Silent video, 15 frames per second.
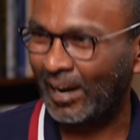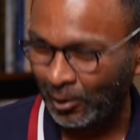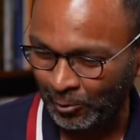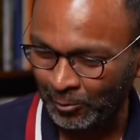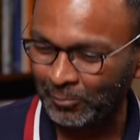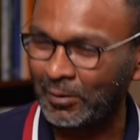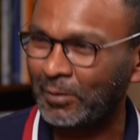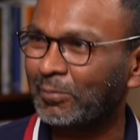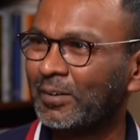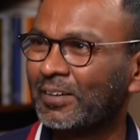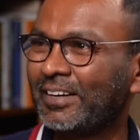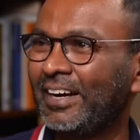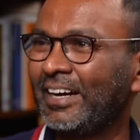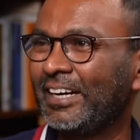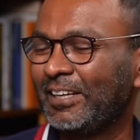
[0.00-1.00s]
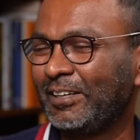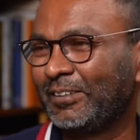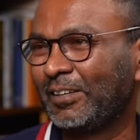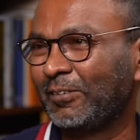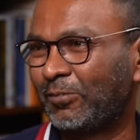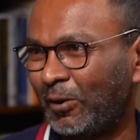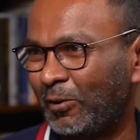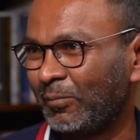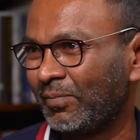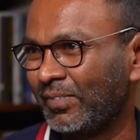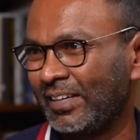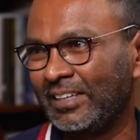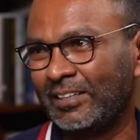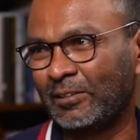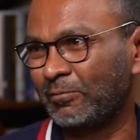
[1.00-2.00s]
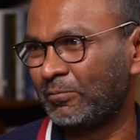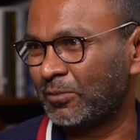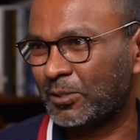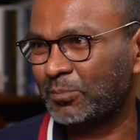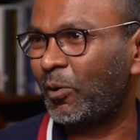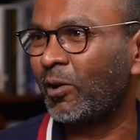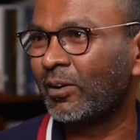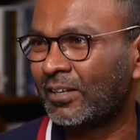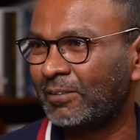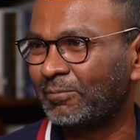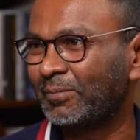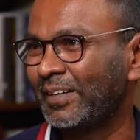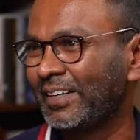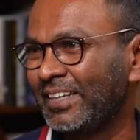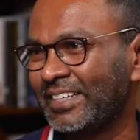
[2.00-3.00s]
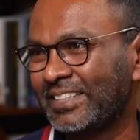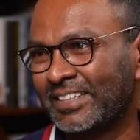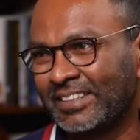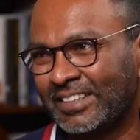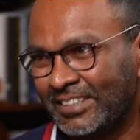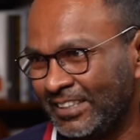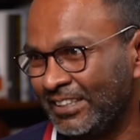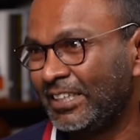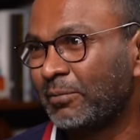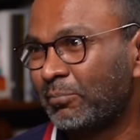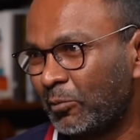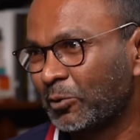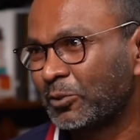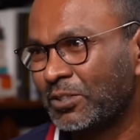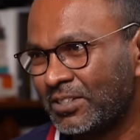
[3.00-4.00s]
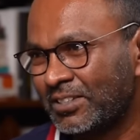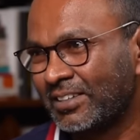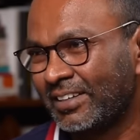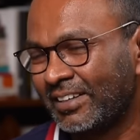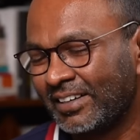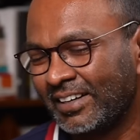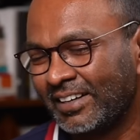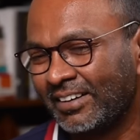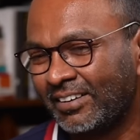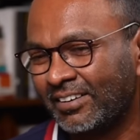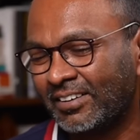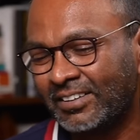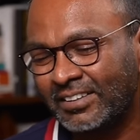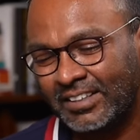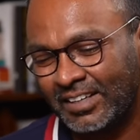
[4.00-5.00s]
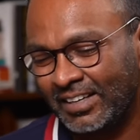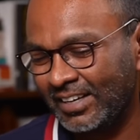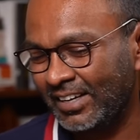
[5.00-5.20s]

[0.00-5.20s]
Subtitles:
Now people creating the farm, you know, small companies and the GTM motions are learned.